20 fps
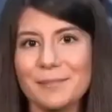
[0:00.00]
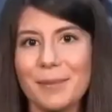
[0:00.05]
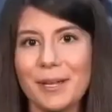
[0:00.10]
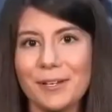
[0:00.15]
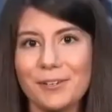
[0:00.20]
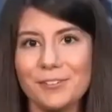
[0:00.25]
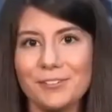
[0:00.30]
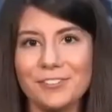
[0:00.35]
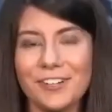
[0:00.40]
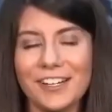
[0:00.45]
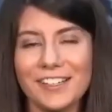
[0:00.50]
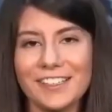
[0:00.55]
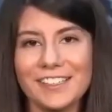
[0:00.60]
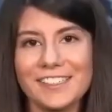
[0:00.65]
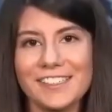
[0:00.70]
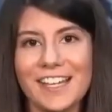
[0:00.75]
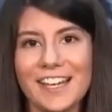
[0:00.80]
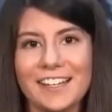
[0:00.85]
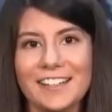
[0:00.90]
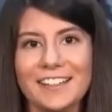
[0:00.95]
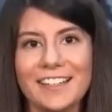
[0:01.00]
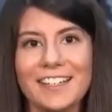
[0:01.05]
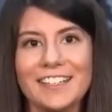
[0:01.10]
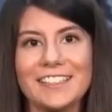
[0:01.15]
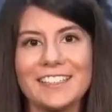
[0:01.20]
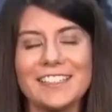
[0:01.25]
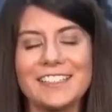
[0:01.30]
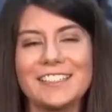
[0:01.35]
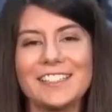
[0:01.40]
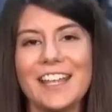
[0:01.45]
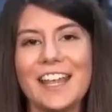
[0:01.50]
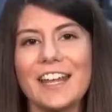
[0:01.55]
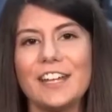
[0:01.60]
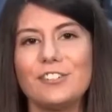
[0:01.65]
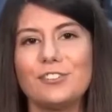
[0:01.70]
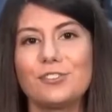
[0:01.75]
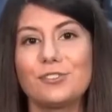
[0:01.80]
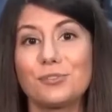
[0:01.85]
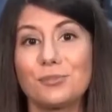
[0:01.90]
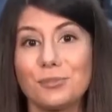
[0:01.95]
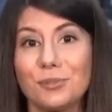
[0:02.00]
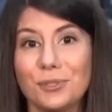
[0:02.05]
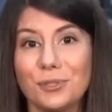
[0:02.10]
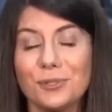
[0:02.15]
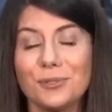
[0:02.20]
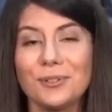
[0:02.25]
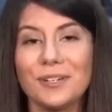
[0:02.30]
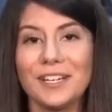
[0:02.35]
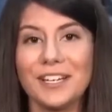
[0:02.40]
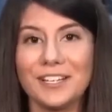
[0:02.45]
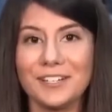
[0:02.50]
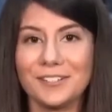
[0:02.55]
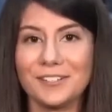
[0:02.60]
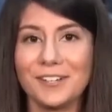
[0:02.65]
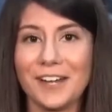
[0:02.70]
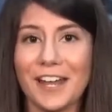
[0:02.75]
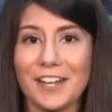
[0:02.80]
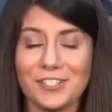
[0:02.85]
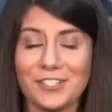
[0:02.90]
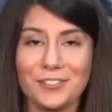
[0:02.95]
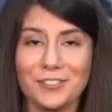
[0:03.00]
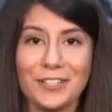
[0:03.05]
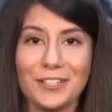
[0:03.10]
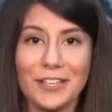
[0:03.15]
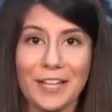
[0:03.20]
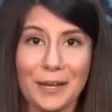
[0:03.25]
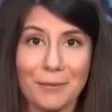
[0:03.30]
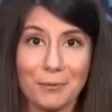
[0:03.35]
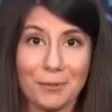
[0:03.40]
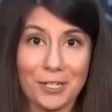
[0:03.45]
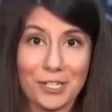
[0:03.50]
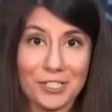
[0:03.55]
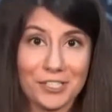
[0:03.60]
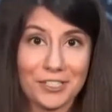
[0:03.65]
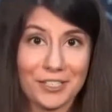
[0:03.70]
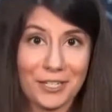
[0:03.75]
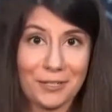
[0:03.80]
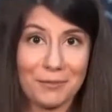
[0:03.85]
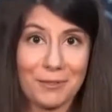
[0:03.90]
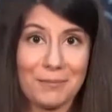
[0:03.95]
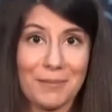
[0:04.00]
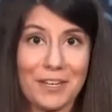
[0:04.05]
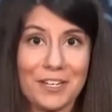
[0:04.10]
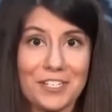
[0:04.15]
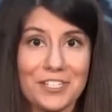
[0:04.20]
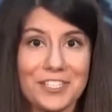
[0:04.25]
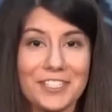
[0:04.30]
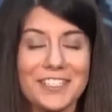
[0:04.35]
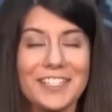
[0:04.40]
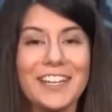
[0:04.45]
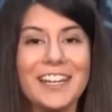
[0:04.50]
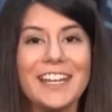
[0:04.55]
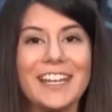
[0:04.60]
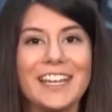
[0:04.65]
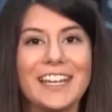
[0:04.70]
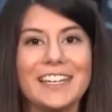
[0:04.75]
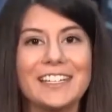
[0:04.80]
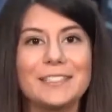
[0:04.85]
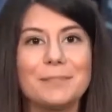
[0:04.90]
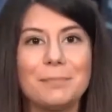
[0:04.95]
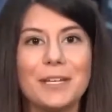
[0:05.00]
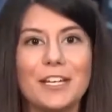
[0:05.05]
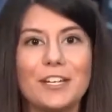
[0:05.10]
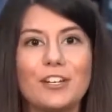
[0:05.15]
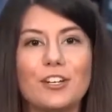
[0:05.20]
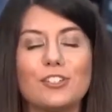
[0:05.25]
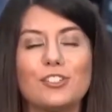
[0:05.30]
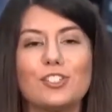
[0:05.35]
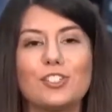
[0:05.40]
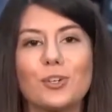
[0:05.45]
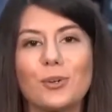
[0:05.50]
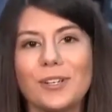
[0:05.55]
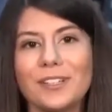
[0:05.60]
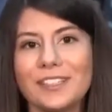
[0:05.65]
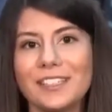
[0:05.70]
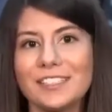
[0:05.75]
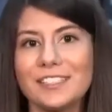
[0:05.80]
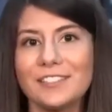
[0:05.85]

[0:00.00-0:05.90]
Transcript: Michael Freilich satellite is a true international collaboration, like we mentioned. It is being jointly